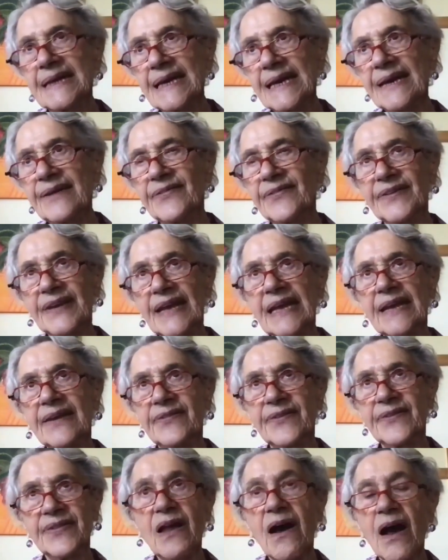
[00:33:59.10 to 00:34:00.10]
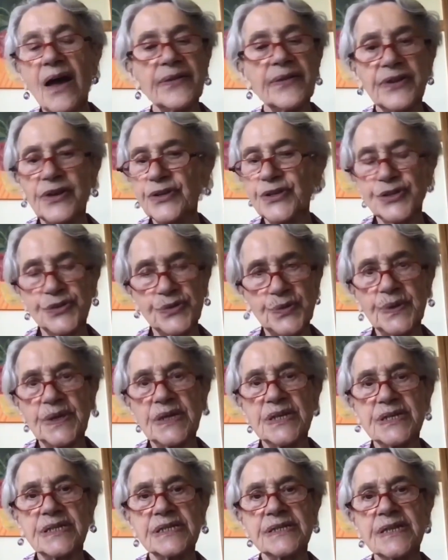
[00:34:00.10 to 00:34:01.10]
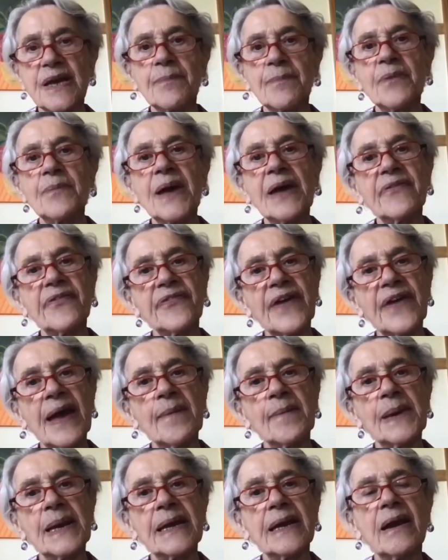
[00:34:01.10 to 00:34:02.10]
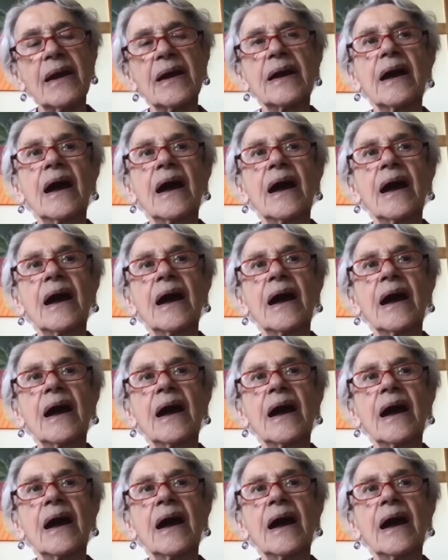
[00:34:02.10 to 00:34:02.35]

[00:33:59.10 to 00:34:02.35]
is not Jewish. Some of my family